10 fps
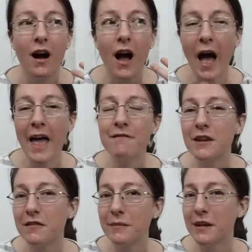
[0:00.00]
I have
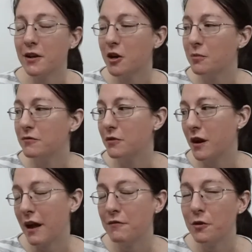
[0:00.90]
never made a coat before.
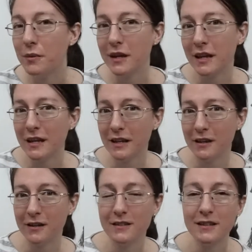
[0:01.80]
I have nobody
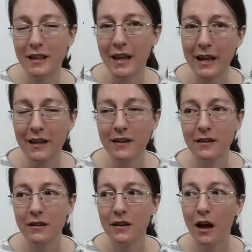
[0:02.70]
here to like
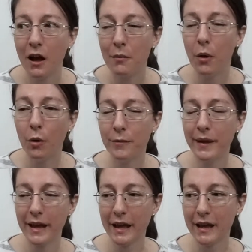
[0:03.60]
hold
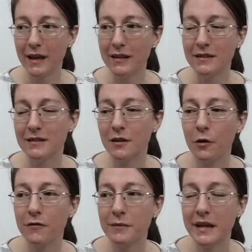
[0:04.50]
my hand
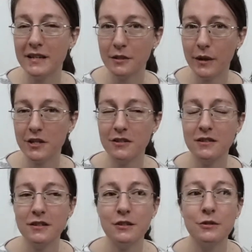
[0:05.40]
or for me to ask
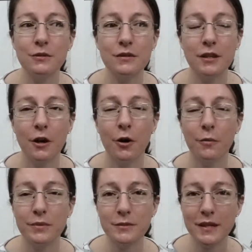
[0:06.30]
questions to. So
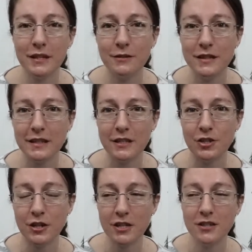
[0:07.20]
between using the
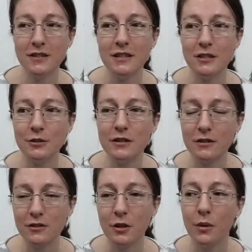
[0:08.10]
instructions and using
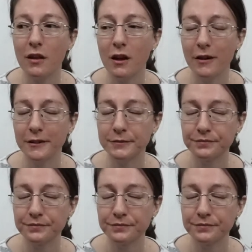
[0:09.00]
their sew along,